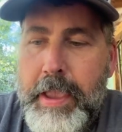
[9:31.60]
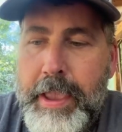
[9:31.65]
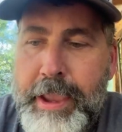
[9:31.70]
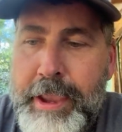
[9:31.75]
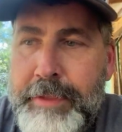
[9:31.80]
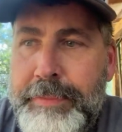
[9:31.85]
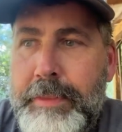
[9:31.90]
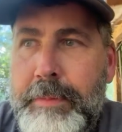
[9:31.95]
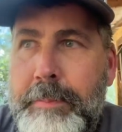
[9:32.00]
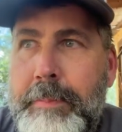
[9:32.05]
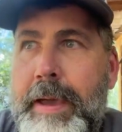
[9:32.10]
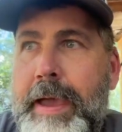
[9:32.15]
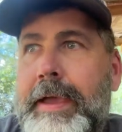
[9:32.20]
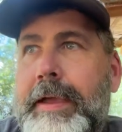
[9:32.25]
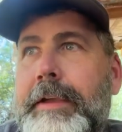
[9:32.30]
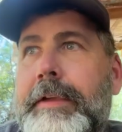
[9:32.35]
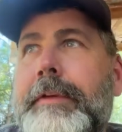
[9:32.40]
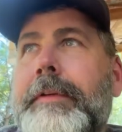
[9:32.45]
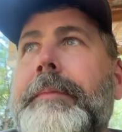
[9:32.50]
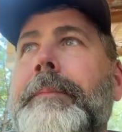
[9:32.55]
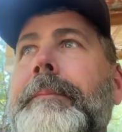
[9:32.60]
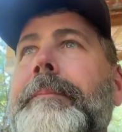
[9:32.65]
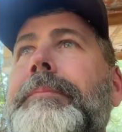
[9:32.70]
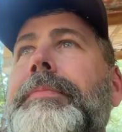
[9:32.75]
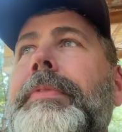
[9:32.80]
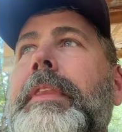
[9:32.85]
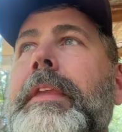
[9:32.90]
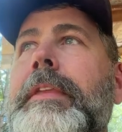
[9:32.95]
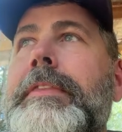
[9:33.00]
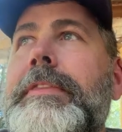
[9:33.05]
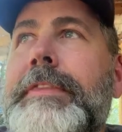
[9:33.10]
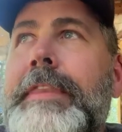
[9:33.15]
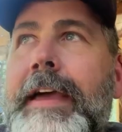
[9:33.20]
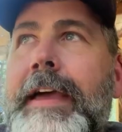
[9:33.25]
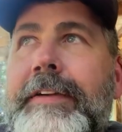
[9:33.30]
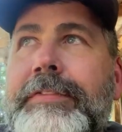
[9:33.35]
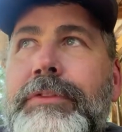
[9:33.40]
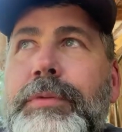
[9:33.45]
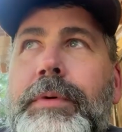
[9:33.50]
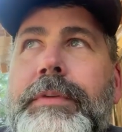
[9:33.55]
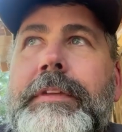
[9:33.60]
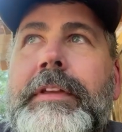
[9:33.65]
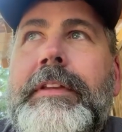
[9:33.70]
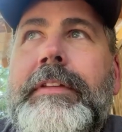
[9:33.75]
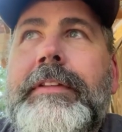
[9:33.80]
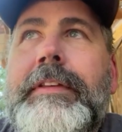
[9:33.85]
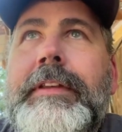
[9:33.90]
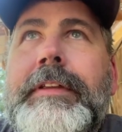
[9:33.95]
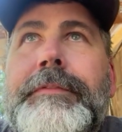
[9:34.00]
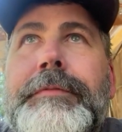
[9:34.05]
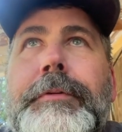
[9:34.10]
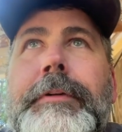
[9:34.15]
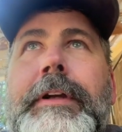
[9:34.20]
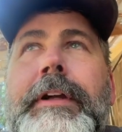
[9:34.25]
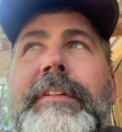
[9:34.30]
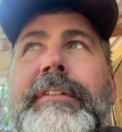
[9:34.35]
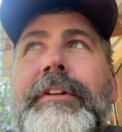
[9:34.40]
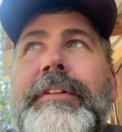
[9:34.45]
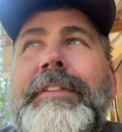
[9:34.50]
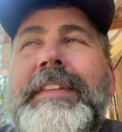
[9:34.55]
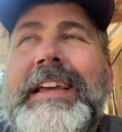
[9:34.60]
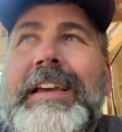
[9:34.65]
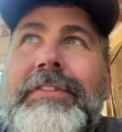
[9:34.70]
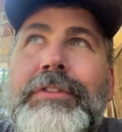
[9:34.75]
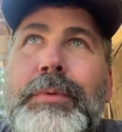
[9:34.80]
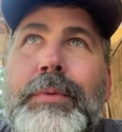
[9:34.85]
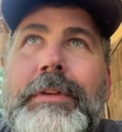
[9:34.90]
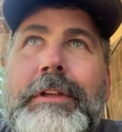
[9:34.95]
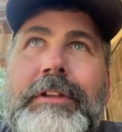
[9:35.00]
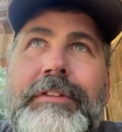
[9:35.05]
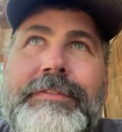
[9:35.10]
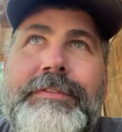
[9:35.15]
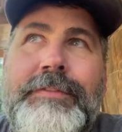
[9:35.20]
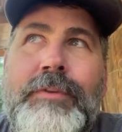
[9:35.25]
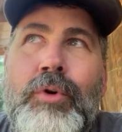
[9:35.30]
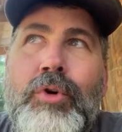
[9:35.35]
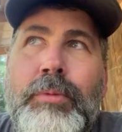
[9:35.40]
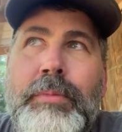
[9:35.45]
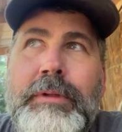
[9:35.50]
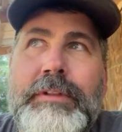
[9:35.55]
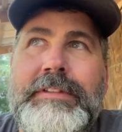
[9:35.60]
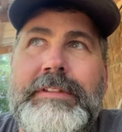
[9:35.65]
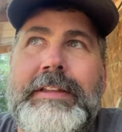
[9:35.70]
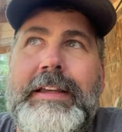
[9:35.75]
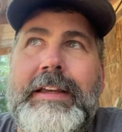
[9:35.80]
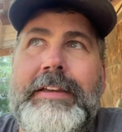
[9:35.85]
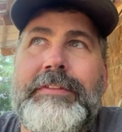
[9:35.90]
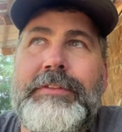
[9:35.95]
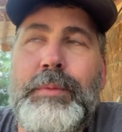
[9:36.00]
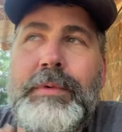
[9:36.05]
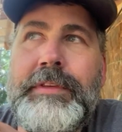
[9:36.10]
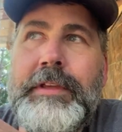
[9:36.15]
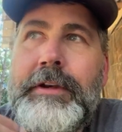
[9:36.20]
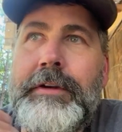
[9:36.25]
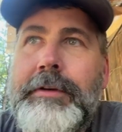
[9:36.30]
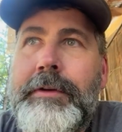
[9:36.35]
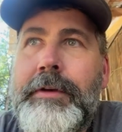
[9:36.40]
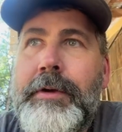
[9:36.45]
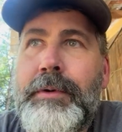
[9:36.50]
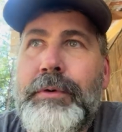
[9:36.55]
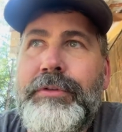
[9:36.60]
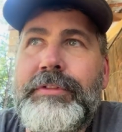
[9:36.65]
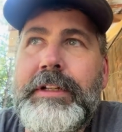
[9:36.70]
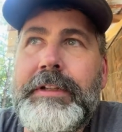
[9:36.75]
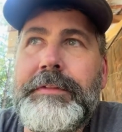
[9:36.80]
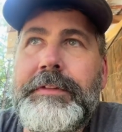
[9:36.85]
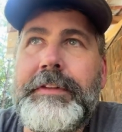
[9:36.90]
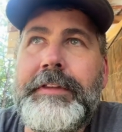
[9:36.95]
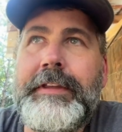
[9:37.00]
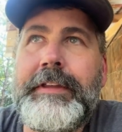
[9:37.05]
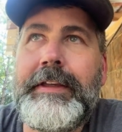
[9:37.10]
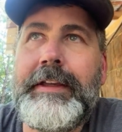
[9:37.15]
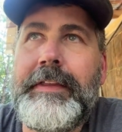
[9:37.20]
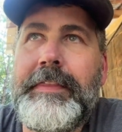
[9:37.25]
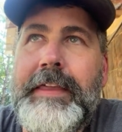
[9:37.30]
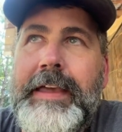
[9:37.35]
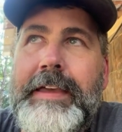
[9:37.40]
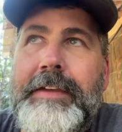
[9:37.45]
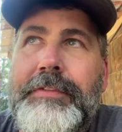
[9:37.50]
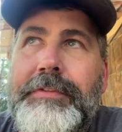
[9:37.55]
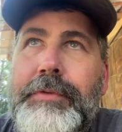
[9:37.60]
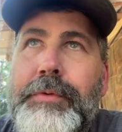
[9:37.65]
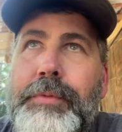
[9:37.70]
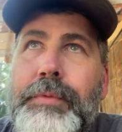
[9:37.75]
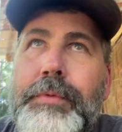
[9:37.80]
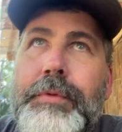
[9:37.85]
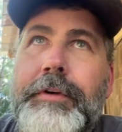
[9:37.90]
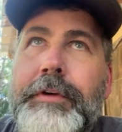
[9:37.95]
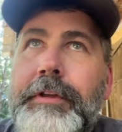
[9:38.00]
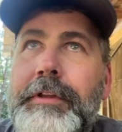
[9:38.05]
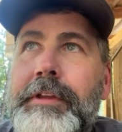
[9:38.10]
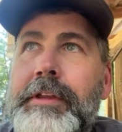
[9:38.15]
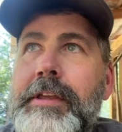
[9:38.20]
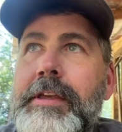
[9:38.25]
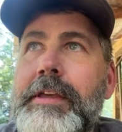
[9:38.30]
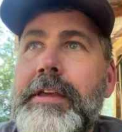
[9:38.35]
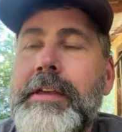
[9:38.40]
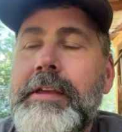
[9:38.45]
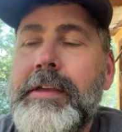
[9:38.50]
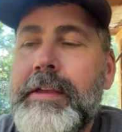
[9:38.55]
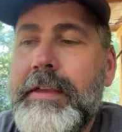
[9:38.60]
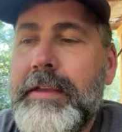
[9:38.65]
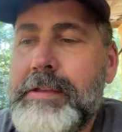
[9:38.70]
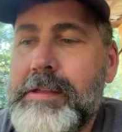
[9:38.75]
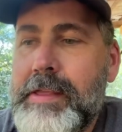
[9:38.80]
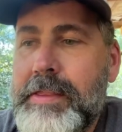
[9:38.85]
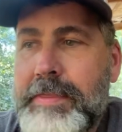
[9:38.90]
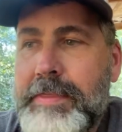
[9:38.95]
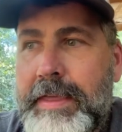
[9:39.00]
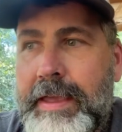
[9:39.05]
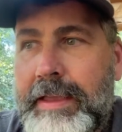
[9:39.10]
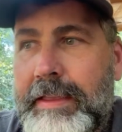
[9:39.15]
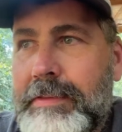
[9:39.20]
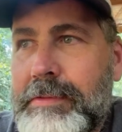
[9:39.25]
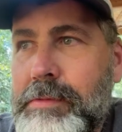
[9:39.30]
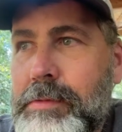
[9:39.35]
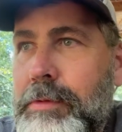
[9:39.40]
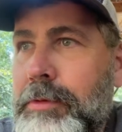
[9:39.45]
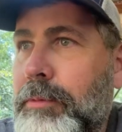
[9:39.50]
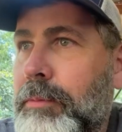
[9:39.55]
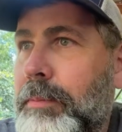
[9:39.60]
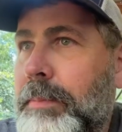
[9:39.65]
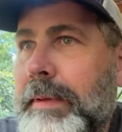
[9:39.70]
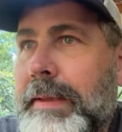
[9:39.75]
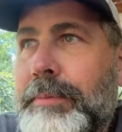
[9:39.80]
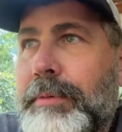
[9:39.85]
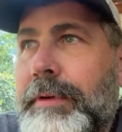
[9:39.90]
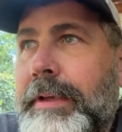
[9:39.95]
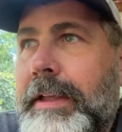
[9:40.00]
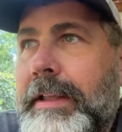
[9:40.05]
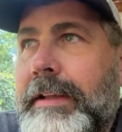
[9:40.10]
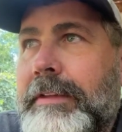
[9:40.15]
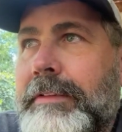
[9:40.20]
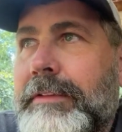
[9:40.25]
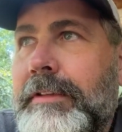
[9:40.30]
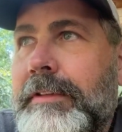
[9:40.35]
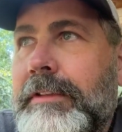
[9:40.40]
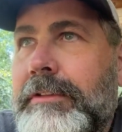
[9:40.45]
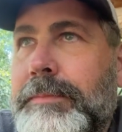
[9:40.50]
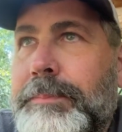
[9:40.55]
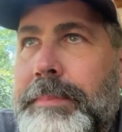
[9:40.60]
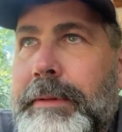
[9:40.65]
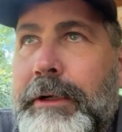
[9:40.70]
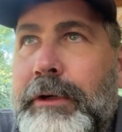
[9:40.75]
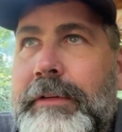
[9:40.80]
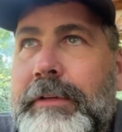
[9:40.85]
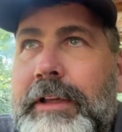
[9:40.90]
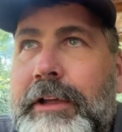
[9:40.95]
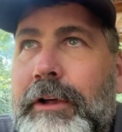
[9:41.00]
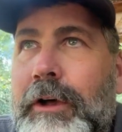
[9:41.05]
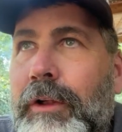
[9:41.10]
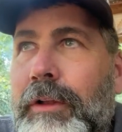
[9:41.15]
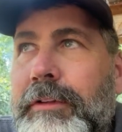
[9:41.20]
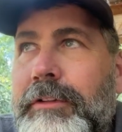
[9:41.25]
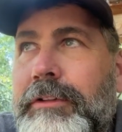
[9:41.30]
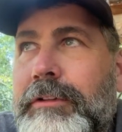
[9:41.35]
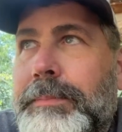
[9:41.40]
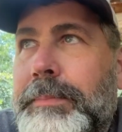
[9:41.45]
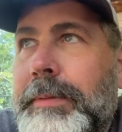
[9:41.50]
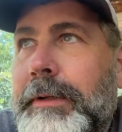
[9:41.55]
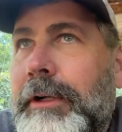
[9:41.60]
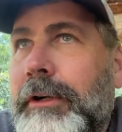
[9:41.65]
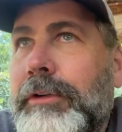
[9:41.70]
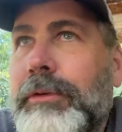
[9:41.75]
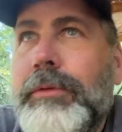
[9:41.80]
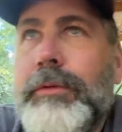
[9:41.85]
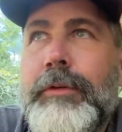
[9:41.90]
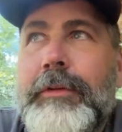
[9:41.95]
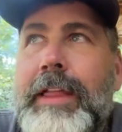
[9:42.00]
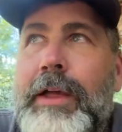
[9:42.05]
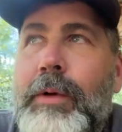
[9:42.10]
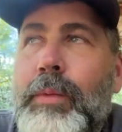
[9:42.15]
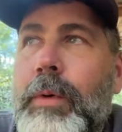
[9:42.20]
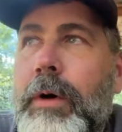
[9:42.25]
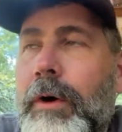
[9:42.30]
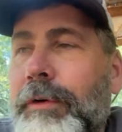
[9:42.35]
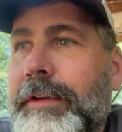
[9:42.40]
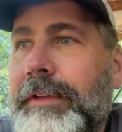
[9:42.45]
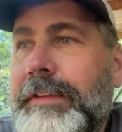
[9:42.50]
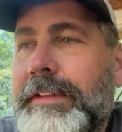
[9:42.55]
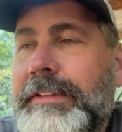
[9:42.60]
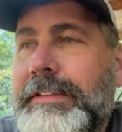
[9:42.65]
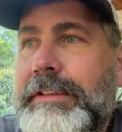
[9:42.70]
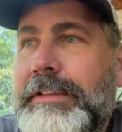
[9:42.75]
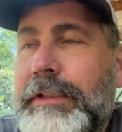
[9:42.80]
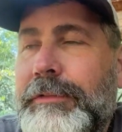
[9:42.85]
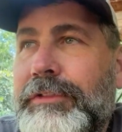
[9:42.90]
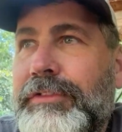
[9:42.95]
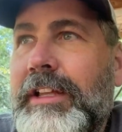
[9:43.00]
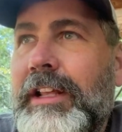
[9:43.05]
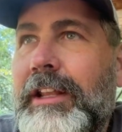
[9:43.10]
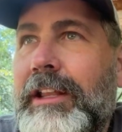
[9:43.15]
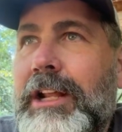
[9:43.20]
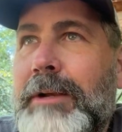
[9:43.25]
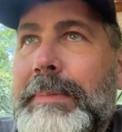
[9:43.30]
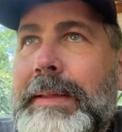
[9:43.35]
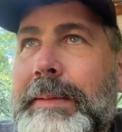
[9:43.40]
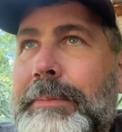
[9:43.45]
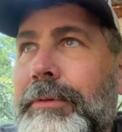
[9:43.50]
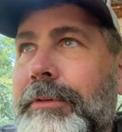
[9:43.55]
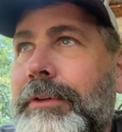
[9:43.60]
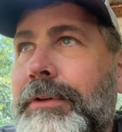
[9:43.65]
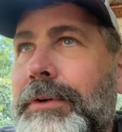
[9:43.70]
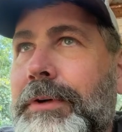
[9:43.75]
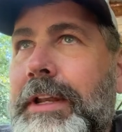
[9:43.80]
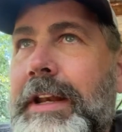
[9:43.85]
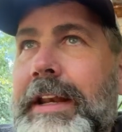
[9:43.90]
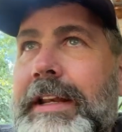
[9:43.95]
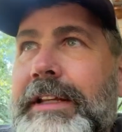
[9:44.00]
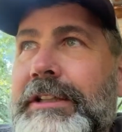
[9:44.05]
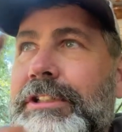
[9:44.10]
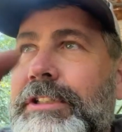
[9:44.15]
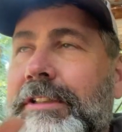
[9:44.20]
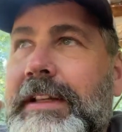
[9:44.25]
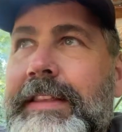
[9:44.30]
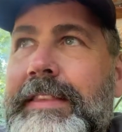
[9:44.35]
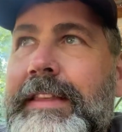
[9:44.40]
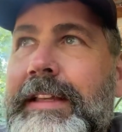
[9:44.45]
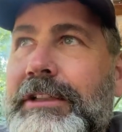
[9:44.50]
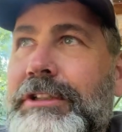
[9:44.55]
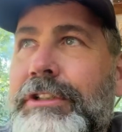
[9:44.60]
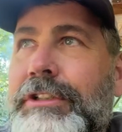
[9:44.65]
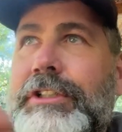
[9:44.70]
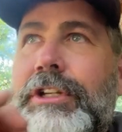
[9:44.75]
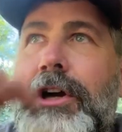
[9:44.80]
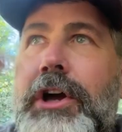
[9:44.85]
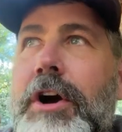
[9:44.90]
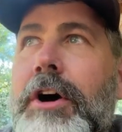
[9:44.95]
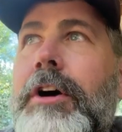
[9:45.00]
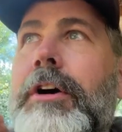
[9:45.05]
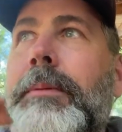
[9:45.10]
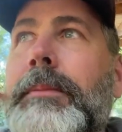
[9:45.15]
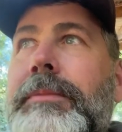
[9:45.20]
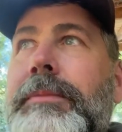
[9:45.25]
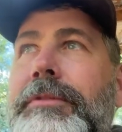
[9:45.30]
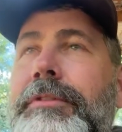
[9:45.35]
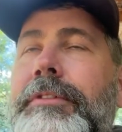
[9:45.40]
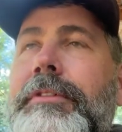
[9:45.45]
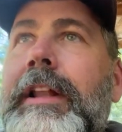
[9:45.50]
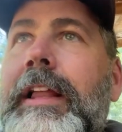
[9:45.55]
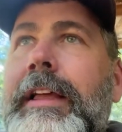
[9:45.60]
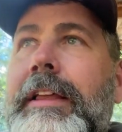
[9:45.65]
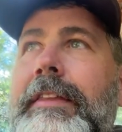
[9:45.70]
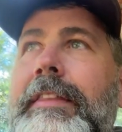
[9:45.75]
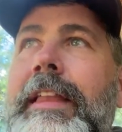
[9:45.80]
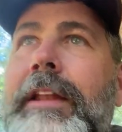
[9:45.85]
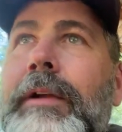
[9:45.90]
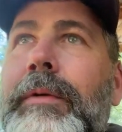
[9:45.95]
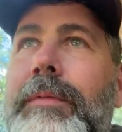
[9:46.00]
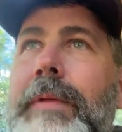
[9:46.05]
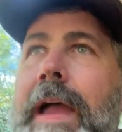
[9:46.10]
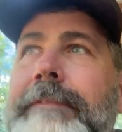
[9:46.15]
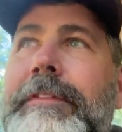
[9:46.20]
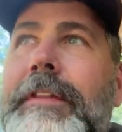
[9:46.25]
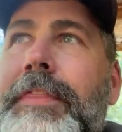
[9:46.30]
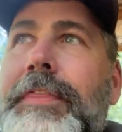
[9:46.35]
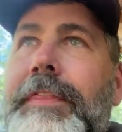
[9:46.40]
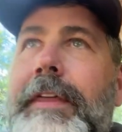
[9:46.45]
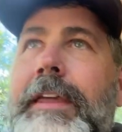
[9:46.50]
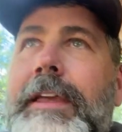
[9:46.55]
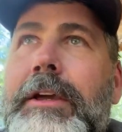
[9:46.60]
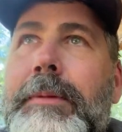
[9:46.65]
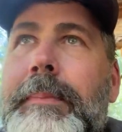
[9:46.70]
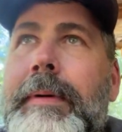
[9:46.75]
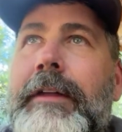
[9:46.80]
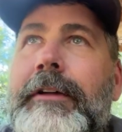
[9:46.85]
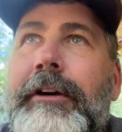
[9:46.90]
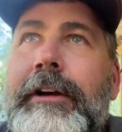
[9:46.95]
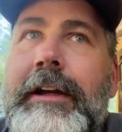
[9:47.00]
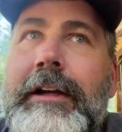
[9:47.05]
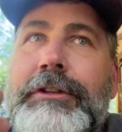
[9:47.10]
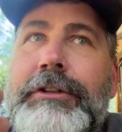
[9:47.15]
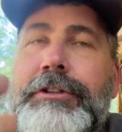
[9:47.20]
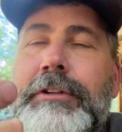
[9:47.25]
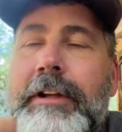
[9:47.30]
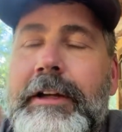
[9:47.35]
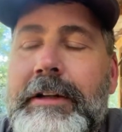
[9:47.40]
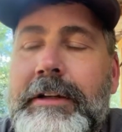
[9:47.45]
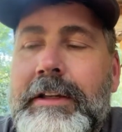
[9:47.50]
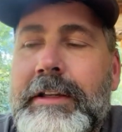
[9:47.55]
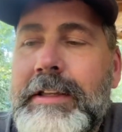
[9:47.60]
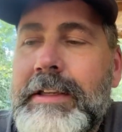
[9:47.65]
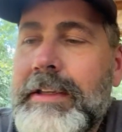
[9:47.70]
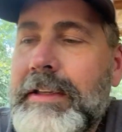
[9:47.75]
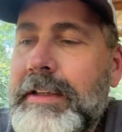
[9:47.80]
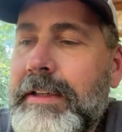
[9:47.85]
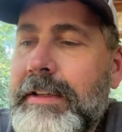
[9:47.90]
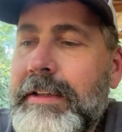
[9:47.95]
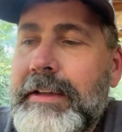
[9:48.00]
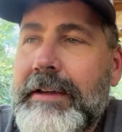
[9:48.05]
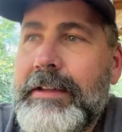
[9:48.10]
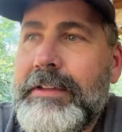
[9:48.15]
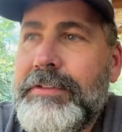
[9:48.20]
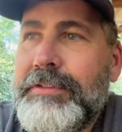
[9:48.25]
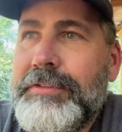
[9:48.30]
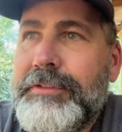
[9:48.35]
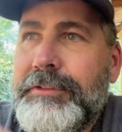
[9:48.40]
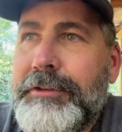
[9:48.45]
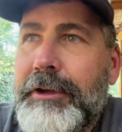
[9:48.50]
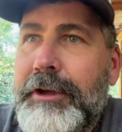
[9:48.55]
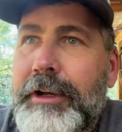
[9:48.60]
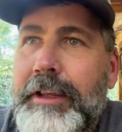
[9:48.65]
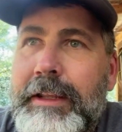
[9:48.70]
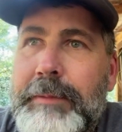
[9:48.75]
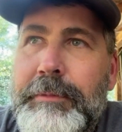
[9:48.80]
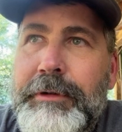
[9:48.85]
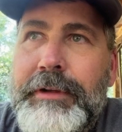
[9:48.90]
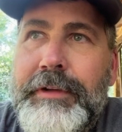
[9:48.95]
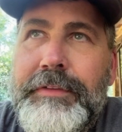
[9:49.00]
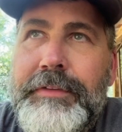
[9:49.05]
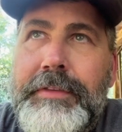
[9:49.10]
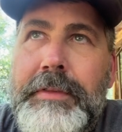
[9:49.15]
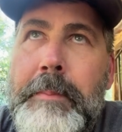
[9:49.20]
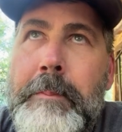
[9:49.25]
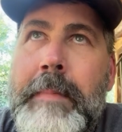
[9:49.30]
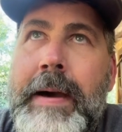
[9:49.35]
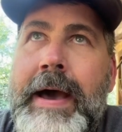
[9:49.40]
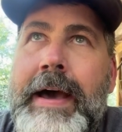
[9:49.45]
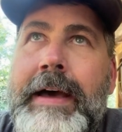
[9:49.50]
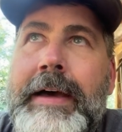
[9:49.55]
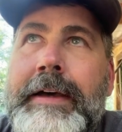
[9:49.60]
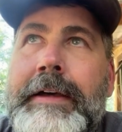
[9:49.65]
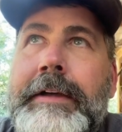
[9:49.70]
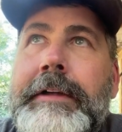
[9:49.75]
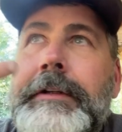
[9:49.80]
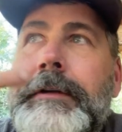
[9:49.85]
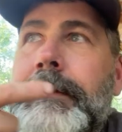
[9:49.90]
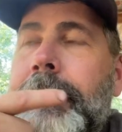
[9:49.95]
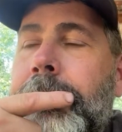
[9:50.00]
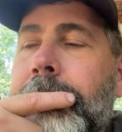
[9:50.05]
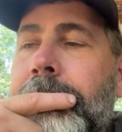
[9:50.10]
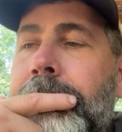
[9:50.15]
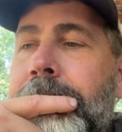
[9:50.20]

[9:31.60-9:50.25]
in the back. That's the one that's lived forever. That's the one that's formless. That's the one that knows everything. That's the one that people get into the spirit. They call it the spirit, or they walk in this stuff. You see a lot of people do it, and it's just like it just comes. Like they don't have to think about it. They're not trying to study it, because the mind